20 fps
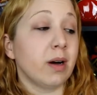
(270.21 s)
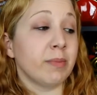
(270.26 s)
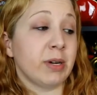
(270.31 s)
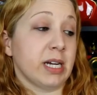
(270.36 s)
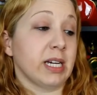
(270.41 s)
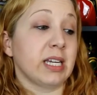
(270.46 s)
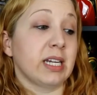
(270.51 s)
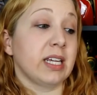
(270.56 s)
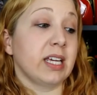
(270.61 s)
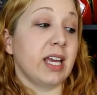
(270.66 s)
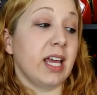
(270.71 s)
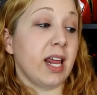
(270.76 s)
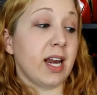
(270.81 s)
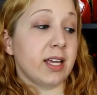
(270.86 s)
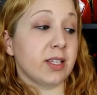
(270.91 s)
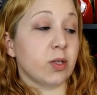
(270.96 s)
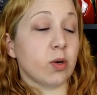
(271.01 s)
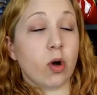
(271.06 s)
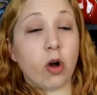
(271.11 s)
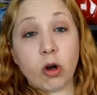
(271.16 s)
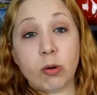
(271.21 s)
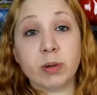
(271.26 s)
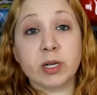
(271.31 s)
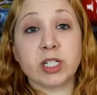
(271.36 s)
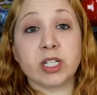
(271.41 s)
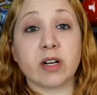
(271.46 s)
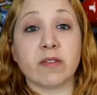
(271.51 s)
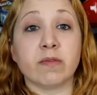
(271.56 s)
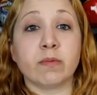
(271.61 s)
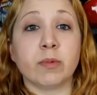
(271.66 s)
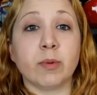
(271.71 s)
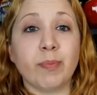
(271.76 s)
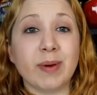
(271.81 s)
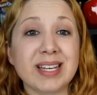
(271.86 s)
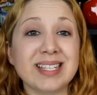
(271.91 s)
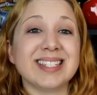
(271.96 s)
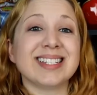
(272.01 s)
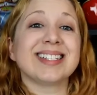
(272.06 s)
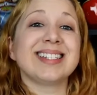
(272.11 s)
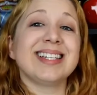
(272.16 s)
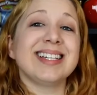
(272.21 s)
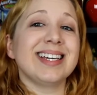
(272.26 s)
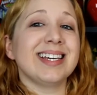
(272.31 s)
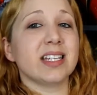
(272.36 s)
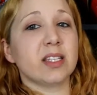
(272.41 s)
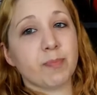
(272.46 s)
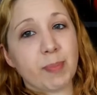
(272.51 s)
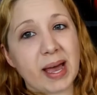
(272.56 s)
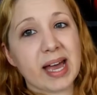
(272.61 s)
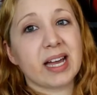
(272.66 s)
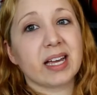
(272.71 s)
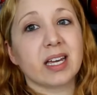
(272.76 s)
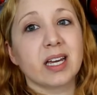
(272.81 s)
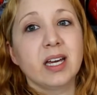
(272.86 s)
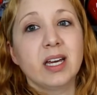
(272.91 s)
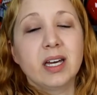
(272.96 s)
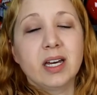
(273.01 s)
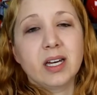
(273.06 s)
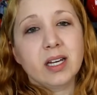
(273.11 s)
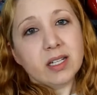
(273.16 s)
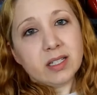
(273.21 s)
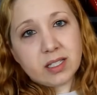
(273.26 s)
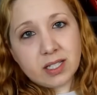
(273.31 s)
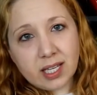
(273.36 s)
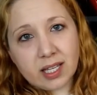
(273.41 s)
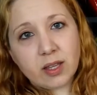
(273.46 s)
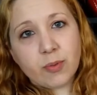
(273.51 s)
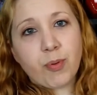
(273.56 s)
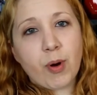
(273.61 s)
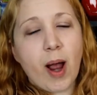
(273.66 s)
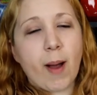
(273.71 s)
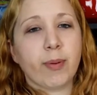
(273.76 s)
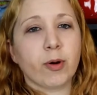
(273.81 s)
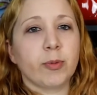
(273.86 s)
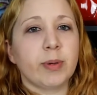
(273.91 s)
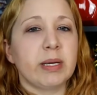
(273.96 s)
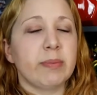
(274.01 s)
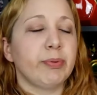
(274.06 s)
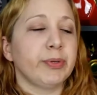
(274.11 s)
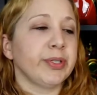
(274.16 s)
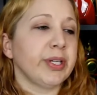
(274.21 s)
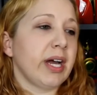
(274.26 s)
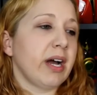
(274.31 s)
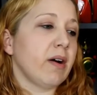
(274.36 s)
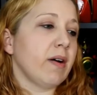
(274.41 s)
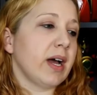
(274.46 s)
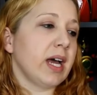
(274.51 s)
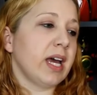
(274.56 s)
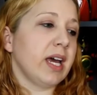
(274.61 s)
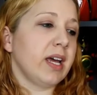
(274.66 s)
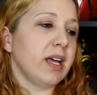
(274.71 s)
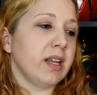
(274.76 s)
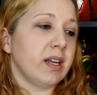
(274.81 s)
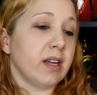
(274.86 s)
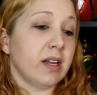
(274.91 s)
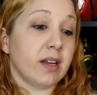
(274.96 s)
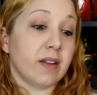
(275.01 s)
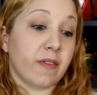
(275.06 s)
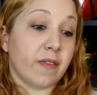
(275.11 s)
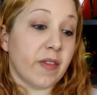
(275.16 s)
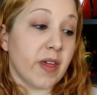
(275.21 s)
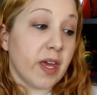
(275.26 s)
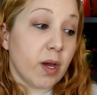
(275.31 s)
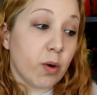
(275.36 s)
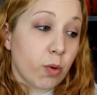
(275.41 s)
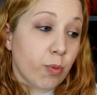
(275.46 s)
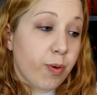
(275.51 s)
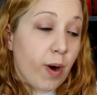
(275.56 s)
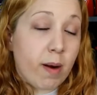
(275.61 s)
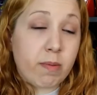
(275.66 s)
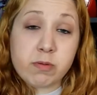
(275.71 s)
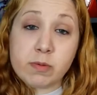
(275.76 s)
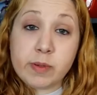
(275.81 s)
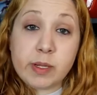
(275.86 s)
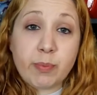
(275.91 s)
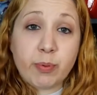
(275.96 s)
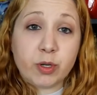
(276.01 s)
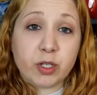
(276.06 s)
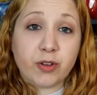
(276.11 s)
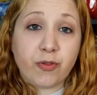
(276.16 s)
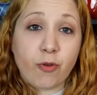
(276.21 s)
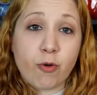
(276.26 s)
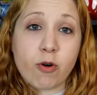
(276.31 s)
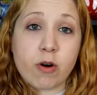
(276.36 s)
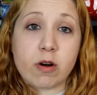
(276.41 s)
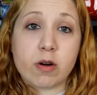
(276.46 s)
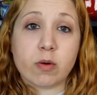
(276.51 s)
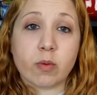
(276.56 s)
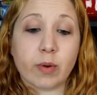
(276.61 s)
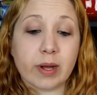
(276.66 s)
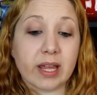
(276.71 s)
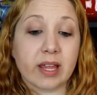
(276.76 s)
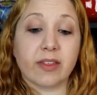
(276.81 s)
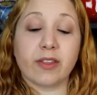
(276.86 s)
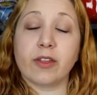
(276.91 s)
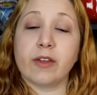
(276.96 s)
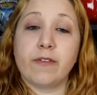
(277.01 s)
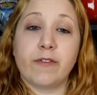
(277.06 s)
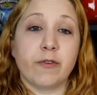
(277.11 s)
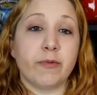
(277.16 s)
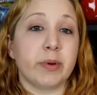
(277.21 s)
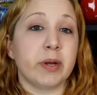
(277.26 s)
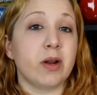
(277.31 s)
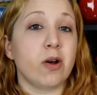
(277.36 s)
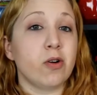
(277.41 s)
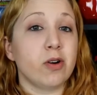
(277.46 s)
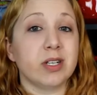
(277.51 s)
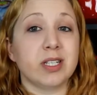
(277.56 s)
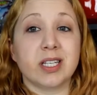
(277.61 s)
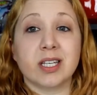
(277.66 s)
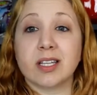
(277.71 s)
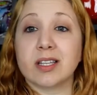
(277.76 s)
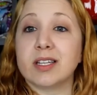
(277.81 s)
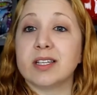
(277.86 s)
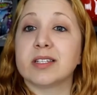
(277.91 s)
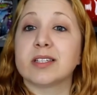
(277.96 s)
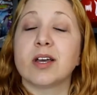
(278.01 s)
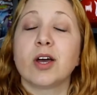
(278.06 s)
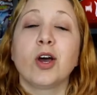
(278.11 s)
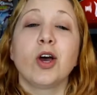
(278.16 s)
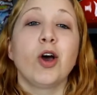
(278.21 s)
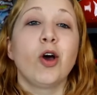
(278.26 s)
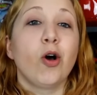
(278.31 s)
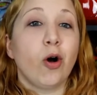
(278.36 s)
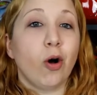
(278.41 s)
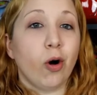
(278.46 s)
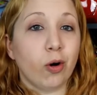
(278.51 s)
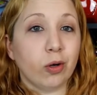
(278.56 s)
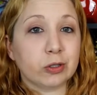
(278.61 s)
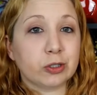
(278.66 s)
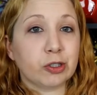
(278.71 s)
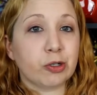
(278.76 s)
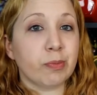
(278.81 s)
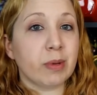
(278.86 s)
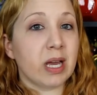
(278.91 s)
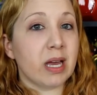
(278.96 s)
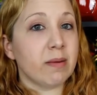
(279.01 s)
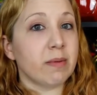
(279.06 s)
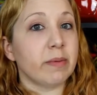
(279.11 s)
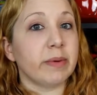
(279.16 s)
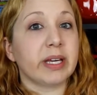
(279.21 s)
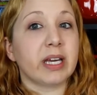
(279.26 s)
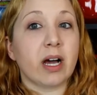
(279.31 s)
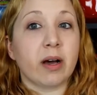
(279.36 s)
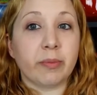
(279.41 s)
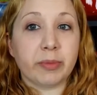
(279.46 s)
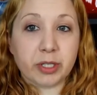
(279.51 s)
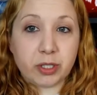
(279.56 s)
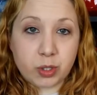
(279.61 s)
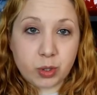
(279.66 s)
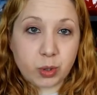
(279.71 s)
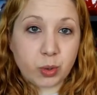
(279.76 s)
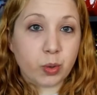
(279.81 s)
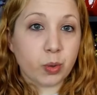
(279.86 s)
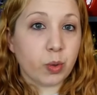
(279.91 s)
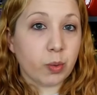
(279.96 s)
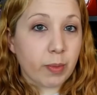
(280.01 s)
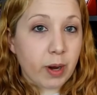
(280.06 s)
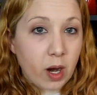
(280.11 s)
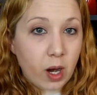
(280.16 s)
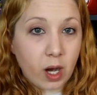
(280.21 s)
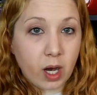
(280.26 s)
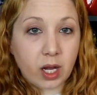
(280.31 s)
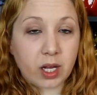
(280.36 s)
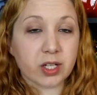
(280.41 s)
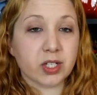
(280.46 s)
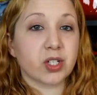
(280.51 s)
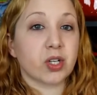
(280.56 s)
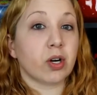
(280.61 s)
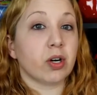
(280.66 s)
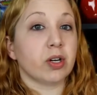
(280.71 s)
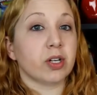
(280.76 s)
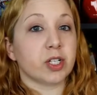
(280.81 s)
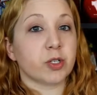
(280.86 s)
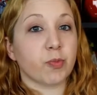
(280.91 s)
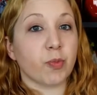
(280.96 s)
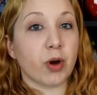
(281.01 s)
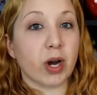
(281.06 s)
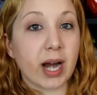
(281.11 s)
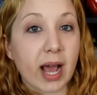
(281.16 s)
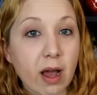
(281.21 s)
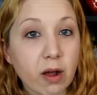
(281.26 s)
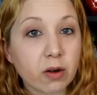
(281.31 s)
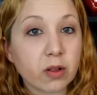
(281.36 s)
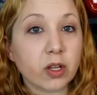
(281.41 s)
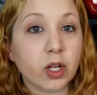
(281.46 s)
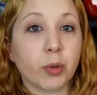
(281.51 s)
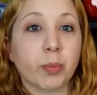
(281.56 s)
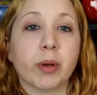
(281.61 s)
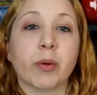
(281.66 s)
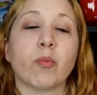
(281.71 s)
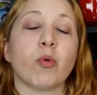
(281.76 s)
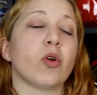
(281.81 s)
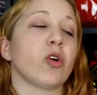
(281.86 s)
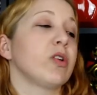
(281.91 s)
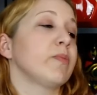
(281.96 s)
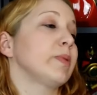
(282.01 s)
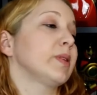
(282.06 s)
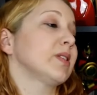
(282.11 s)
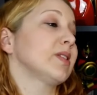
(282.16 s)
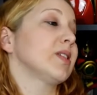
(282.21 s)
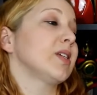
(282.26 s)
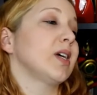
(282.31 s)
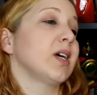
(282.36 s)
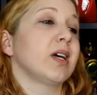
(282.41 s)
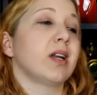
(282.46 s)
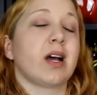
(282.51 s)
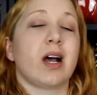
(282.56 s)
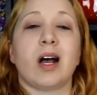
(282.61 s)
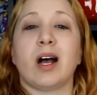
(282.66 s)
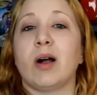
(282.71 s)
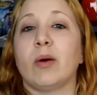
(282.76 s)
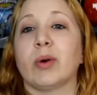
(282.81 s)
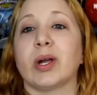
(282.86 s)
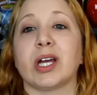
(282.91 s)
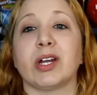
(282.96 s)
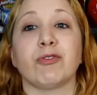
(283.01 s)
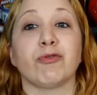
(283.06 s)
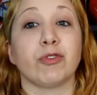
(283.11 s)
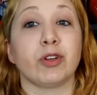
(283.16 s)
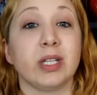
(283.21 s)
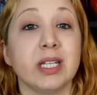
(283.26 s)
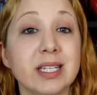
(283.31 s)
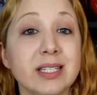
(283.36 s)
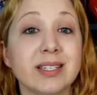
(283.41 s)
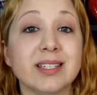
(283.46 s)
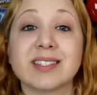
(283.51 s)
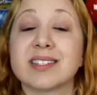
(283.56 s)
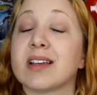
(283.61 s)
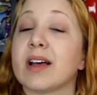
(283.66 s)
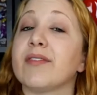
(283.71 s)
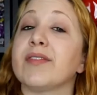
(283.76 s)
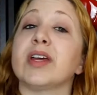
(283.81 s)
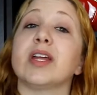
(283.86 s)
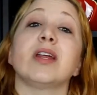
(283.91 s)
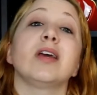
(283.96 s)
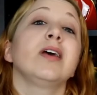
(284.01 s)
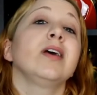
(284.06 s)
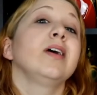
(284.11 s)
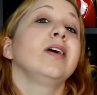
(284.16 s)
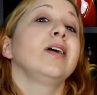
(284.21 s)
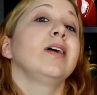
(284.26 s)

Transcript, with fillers: I'm not going to get into a whole bunch of them, but basically, it's back to the proper people now and they will probably push forward with, if you've been noticing these Ultraman maybe coming to America, starting to spread out a little bit more. You've been seeing, ah, we're getting releases of it.